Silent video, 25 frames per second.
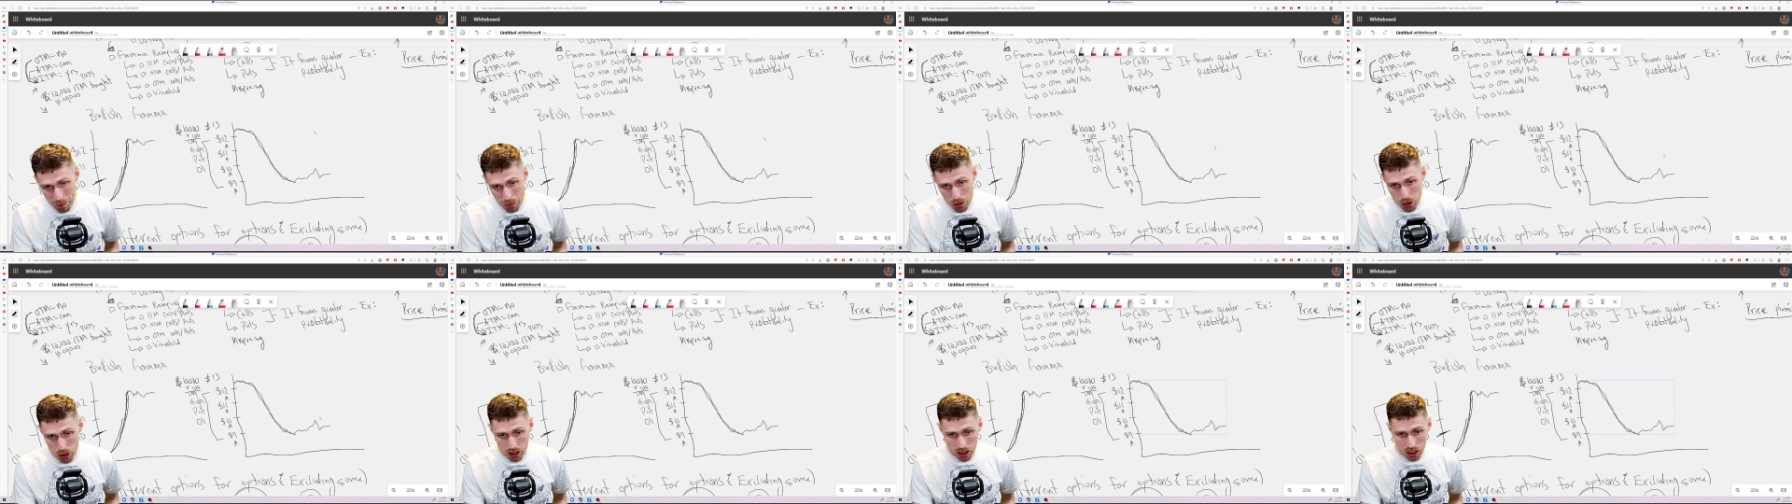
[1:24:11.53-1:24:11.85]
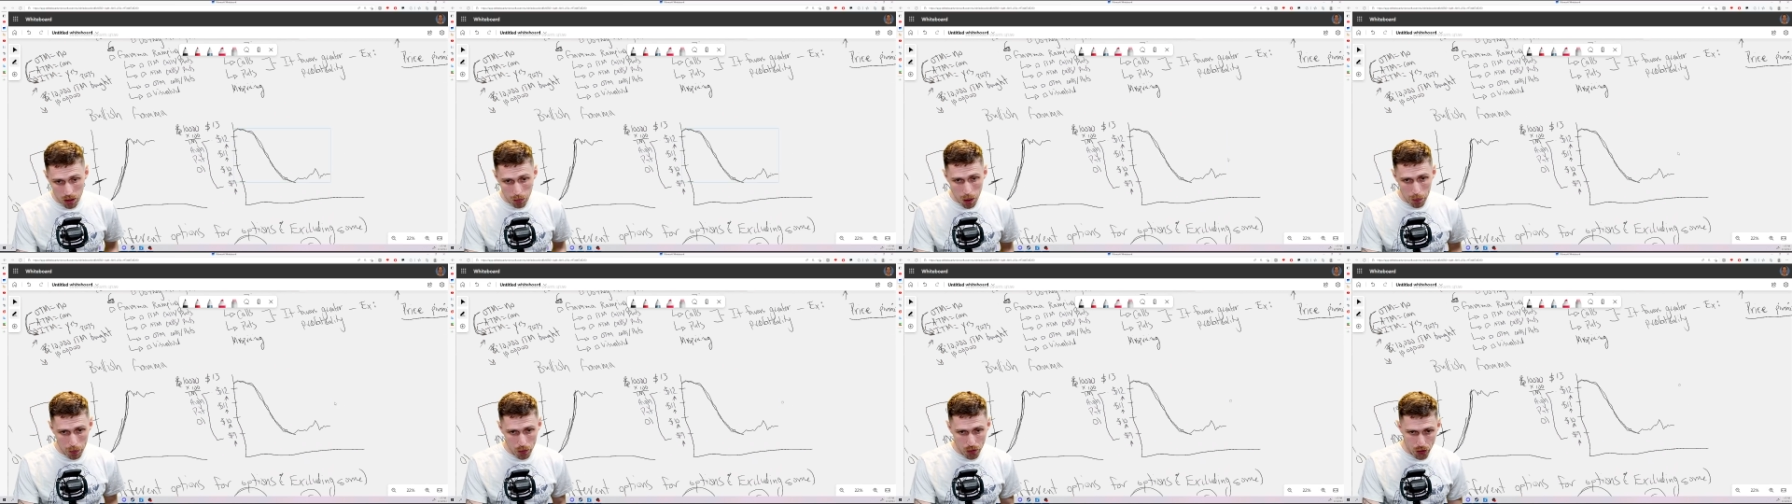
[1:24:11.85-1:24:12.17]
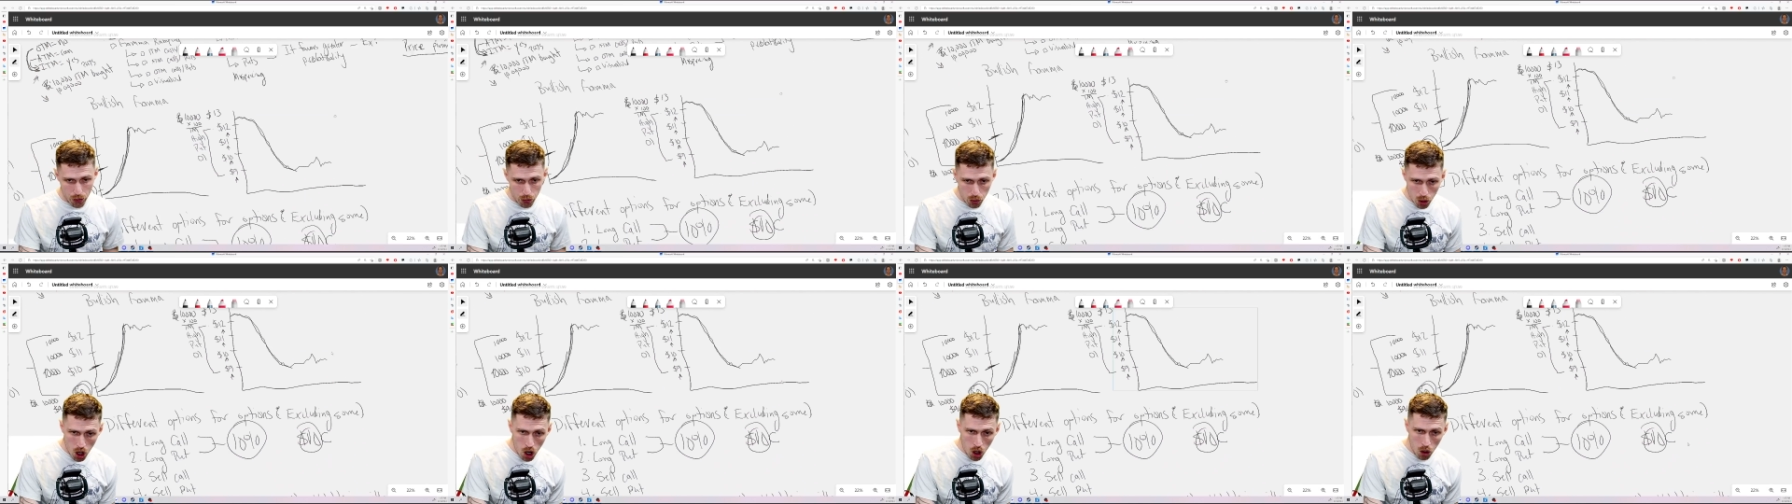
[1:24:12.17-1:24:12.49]
You can come up with
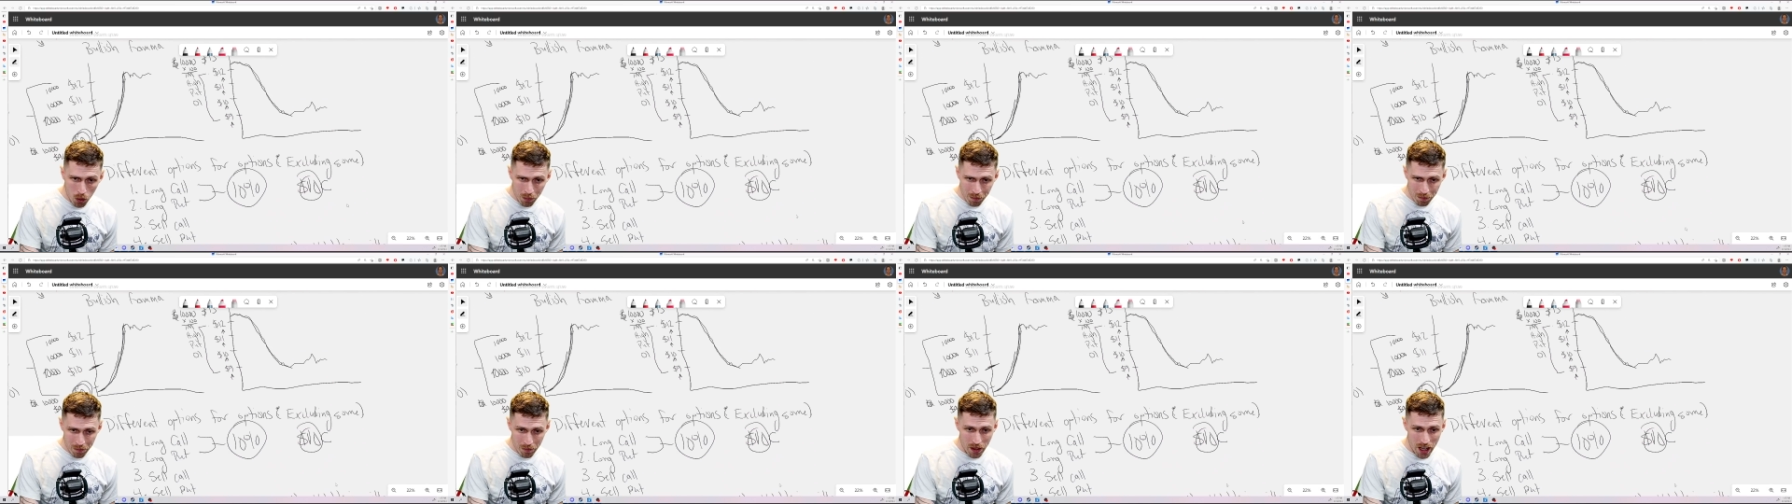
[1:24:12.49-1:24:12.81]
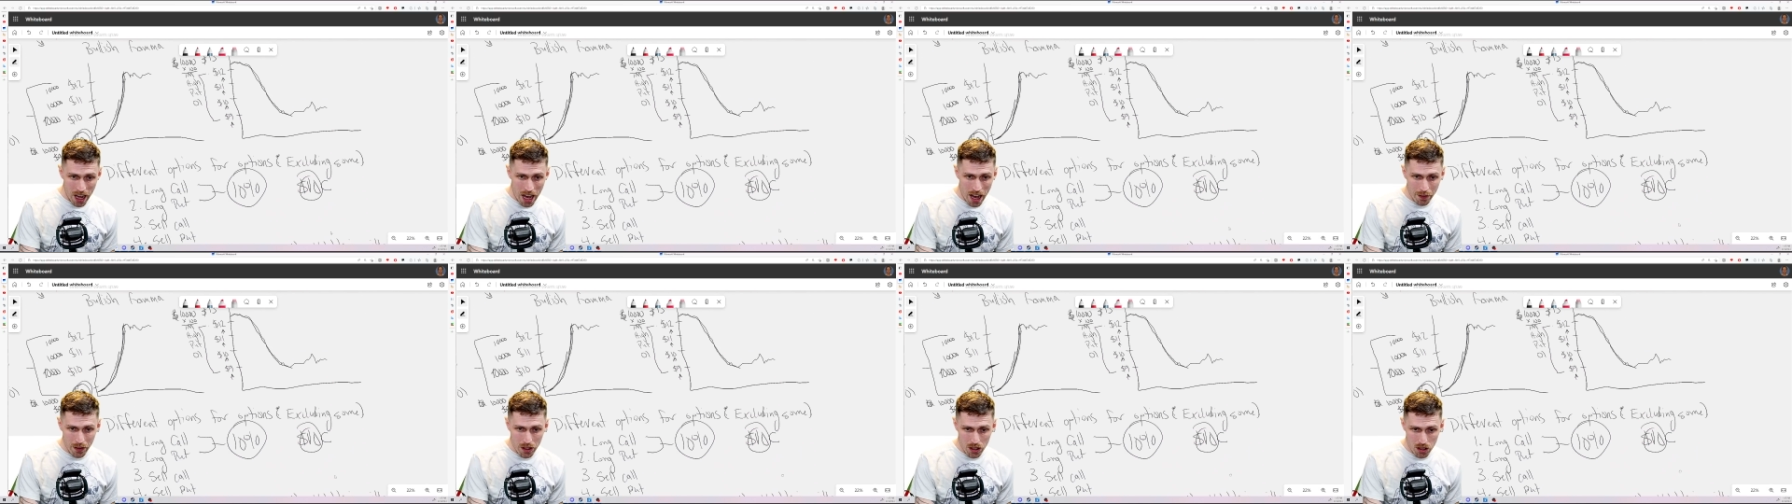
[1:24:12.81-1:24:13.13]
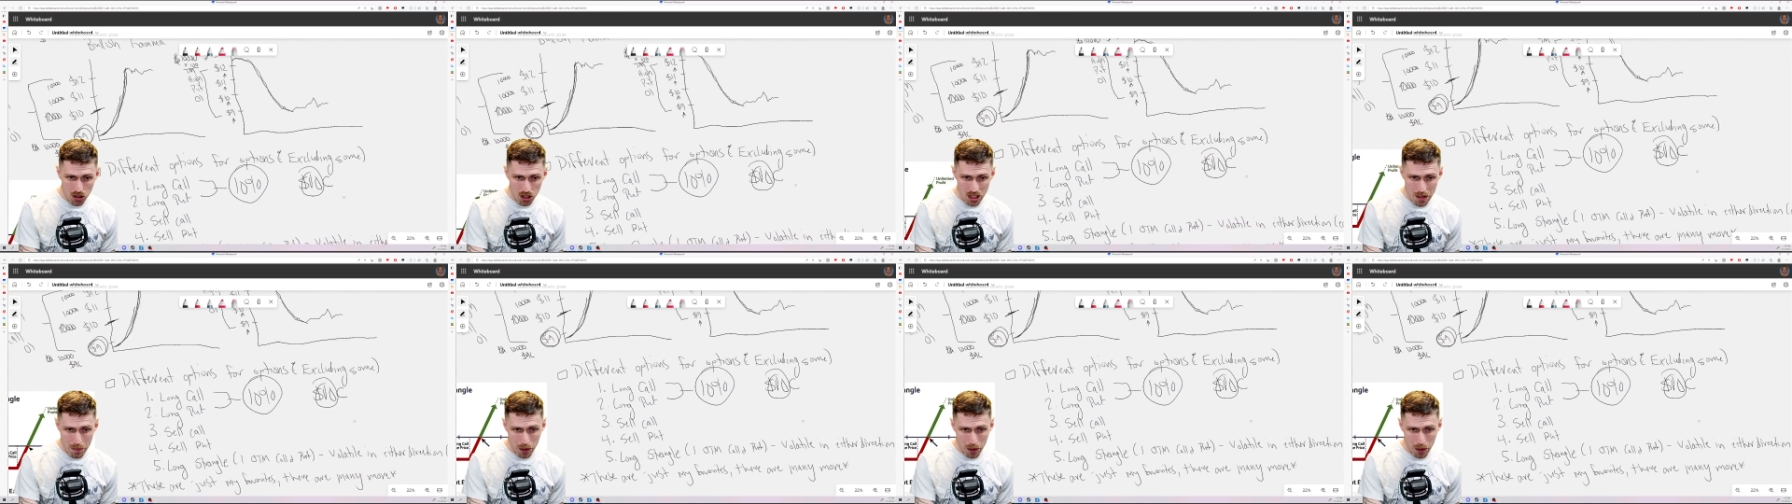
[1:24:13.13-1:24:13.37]
your own, obviously,